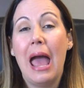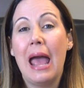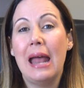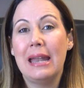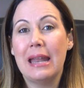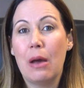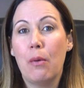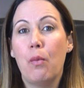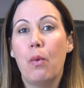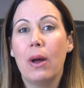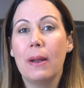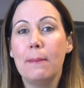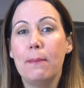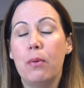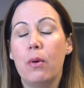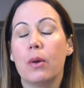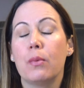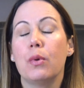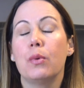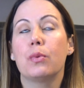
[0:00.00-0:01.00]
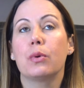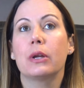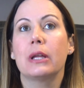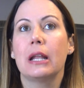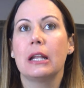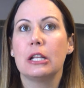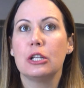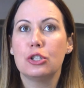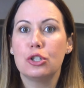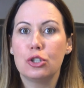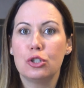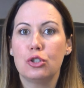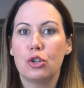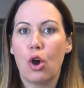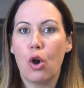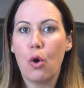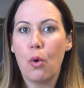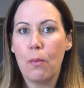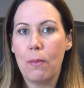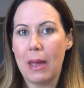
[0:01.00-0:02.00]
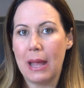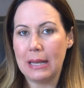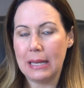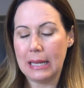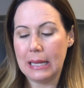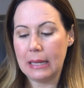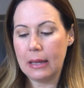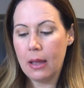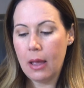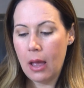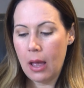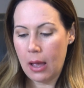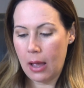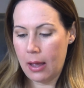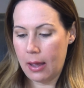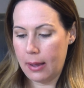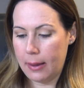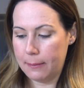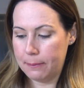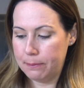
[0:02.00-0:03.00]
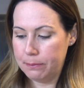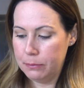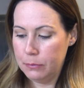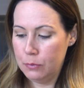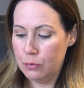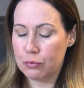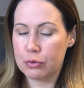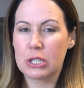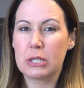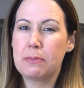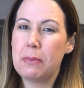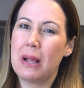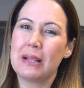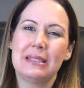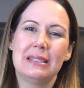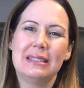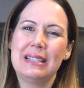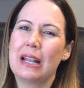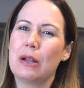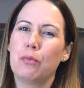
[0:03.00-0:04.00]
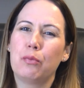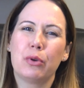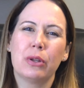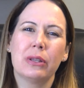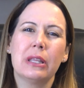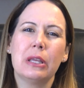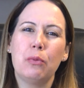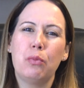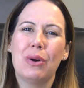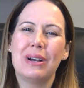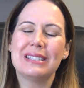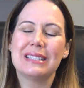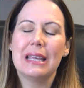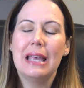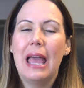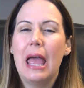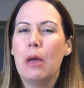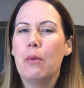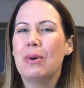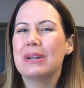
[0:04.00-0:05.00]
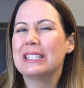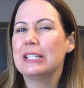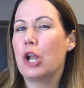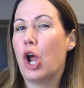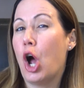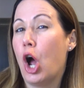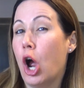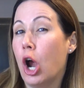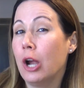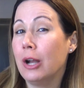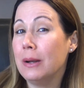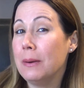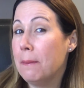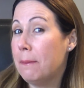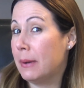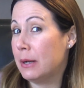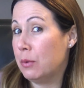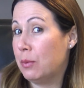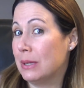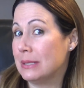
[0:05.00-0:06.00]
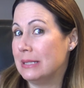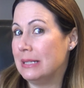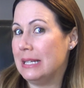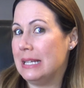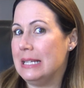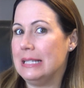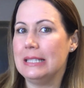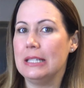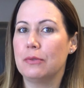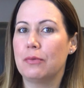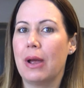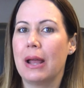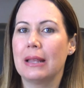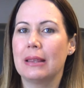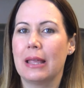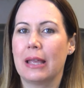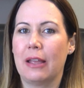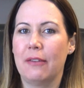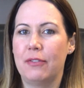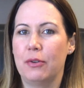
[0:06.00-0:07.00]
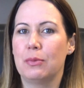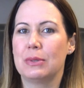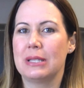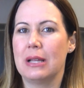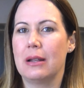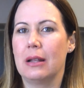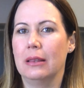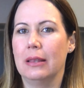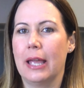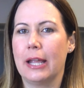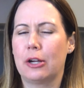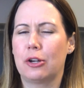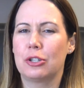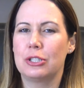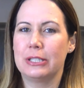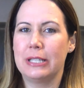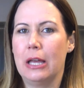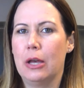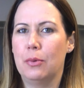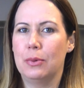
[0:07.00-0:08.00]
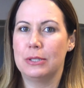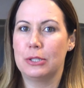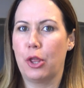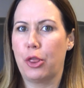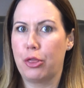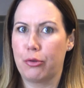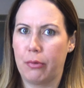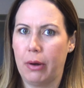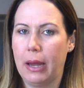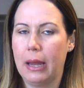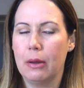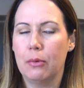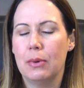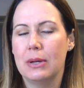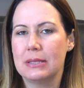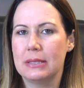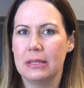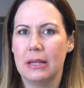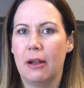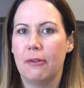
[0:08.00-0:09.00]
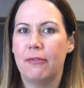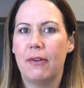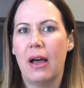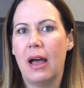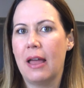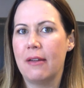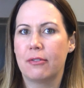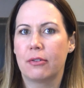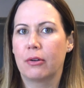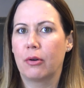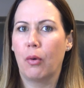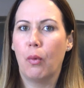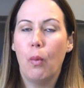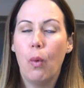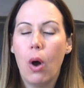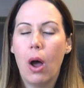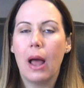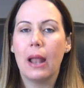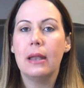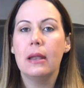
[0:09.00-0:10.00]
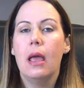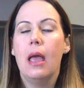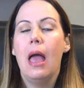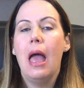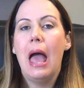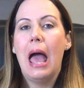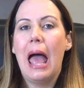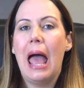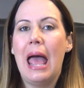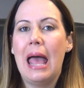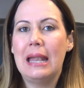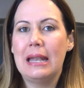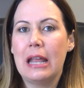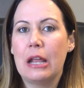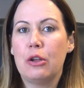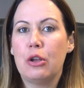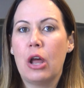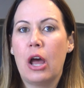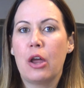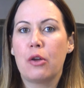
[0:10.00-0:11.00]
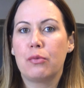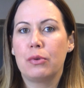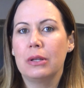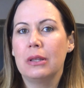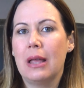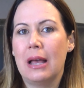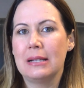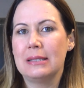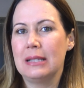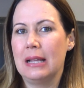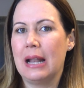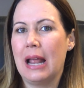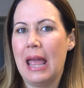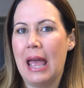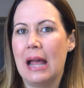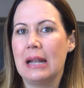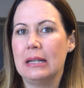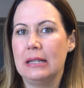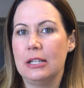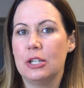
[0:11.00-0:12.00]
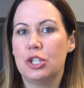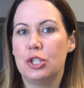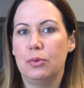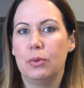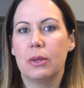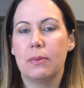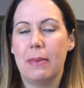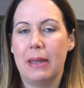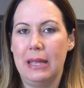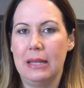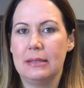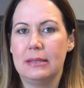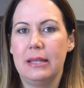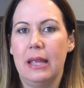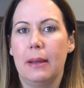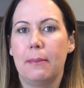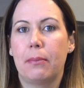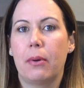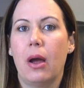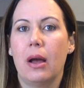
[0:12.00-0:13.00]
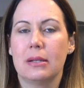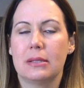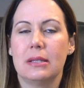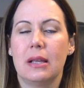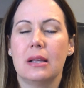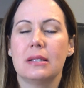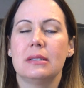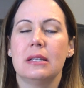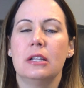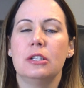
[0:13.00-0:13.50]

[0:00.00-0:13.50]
And at one point we were getting so many um, responses that it really was, it wasn't hard, but it wasn't easy, right? Like if it was on a Likert scale, it was a three, it wasn't a five or a one. And I, I realized that I had an issue with my intake process.